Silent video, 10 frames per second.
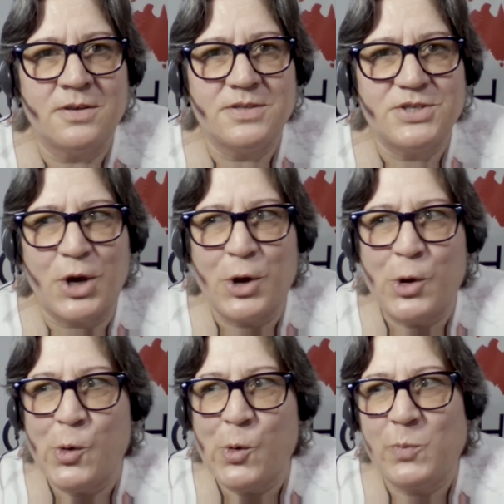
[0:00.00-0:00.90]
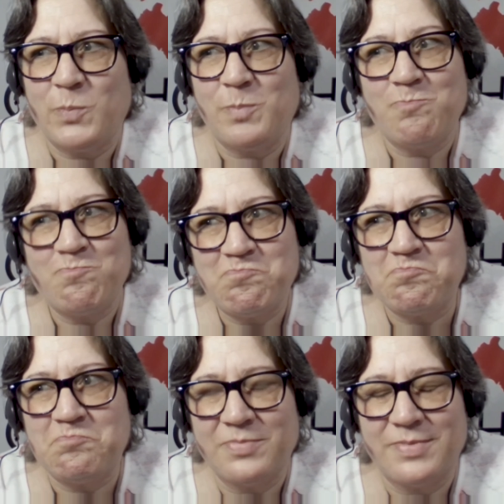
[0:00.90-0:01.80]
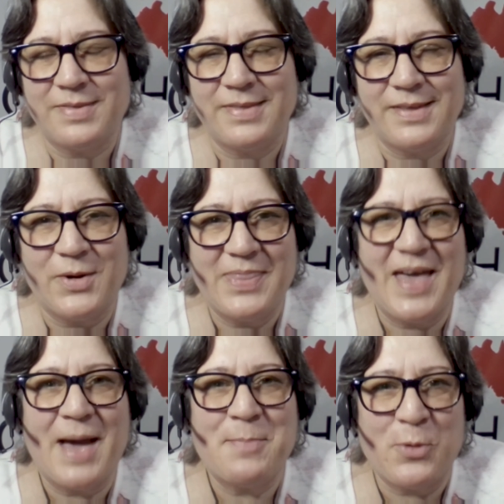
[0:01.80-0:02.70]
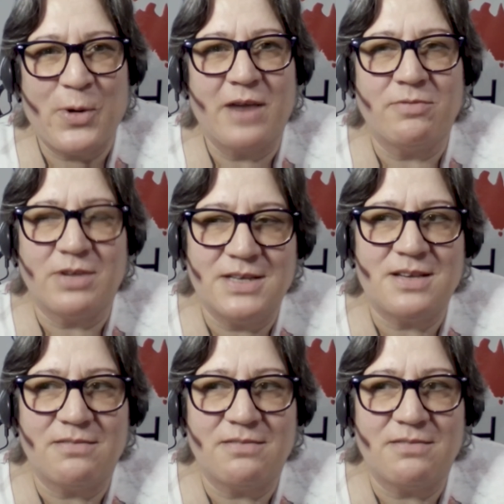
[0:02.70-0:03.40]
So, at that point I realize,